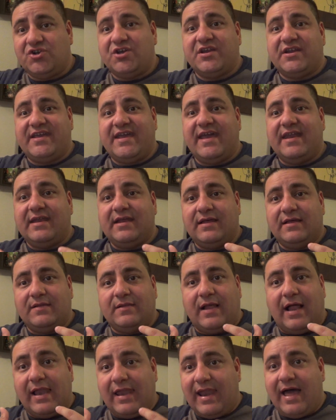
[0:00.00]
you're going to get
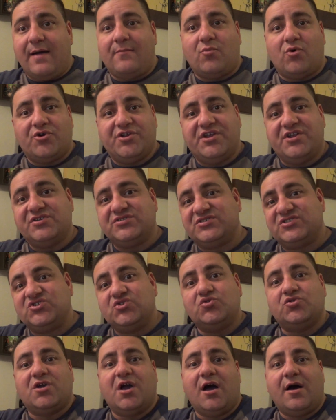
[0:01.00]
a lot more years to
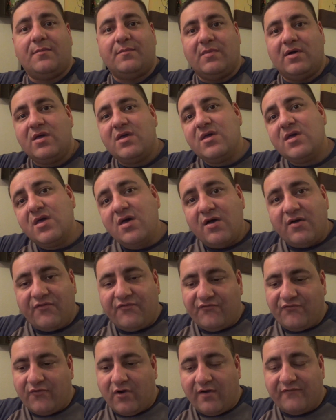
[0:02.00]
come
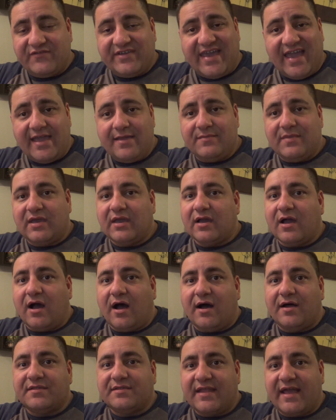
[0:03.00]
of gaming
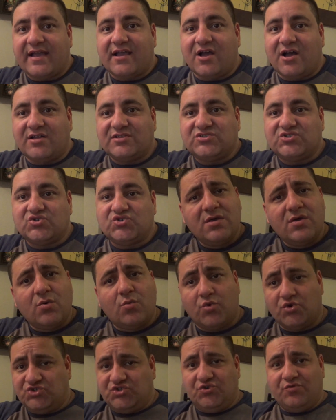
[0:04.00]
on that console.
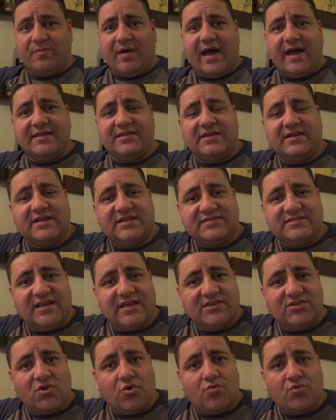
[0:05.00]
Would you buy the
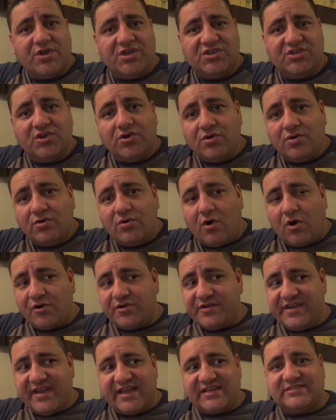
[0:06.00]
Nintendo Wii U or
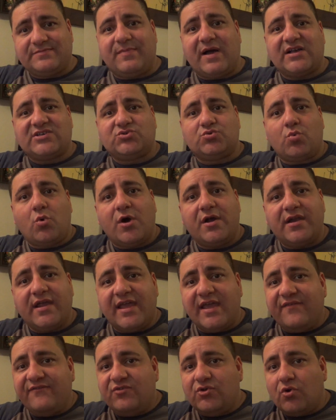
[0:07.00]
the Xbox One
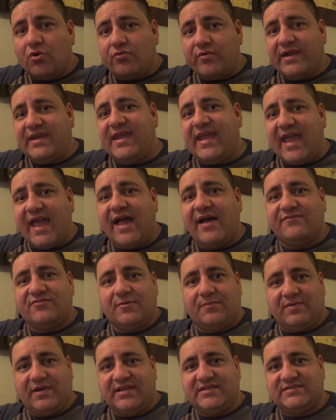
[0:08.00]
if you already have the
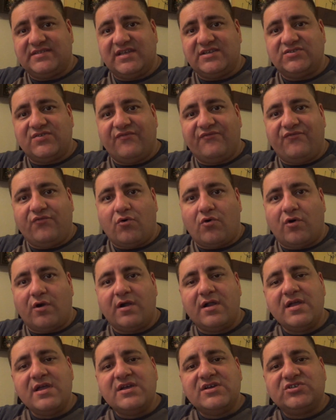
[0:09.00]
PlayStation 4?
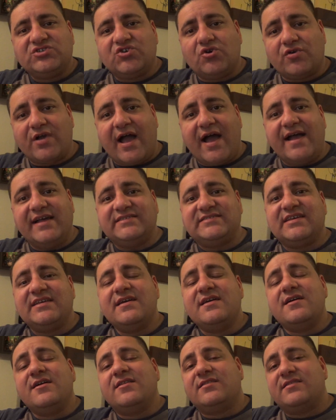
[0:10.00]
So guys,
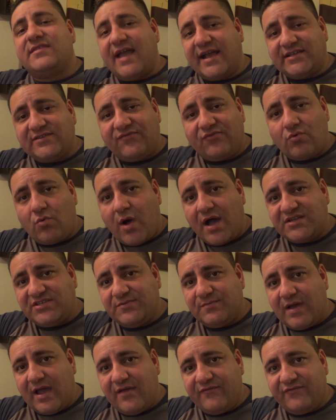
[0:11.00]
thanks for
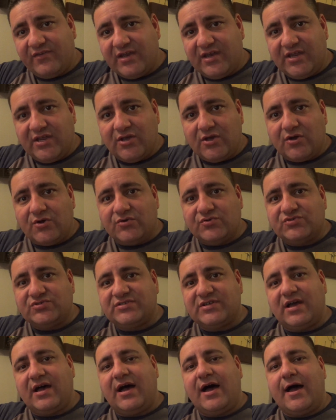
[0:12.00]
watching my videos.
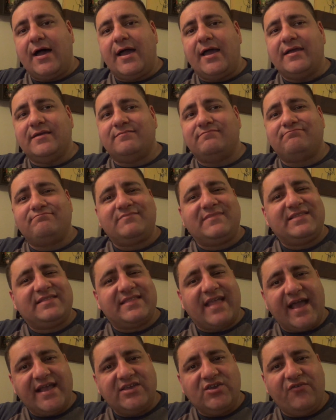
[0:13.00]
I
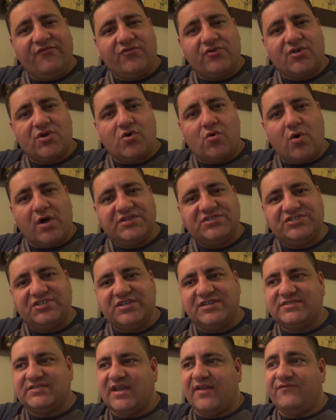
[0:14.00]
thank you for the
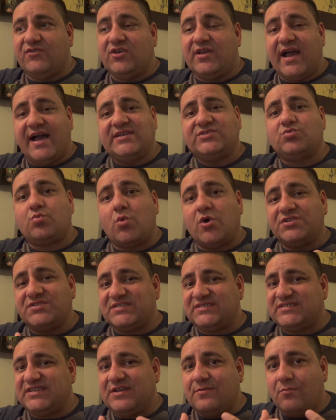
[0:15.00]
questions. If you guys want to
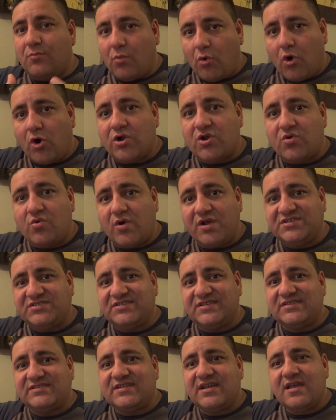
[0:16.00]
see more
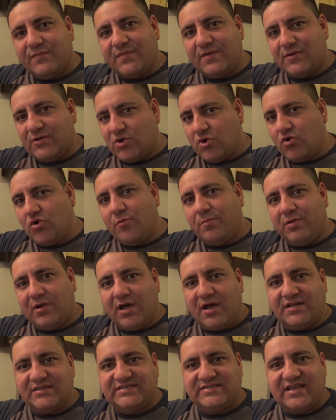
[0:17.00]
questions, Google
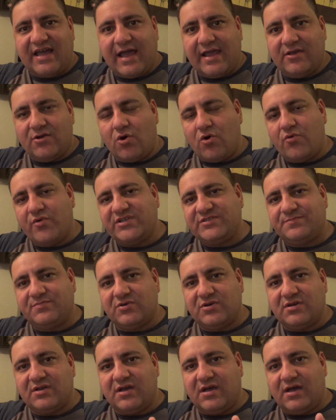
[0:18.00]
Plus, I always
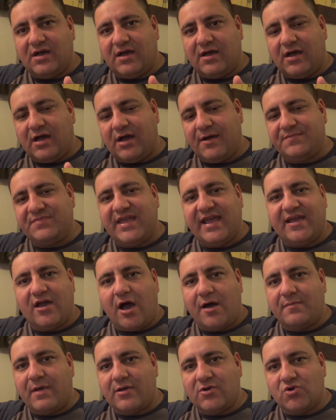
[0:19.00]
put a update
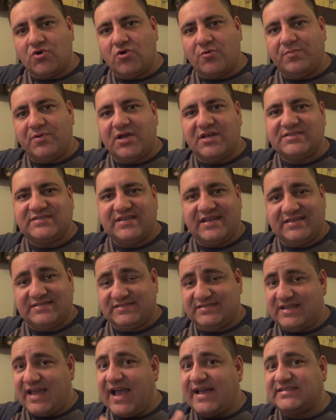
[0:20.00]
on my Google
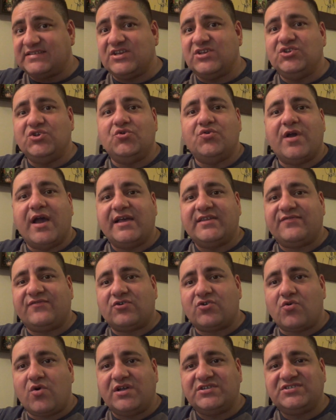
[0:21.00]
Plus asking you guys for
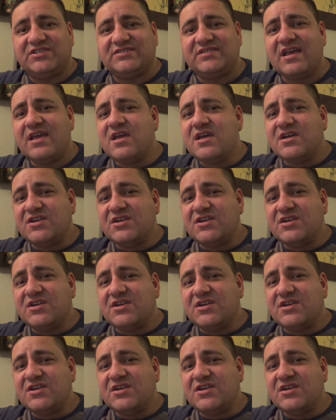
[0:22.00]
questions.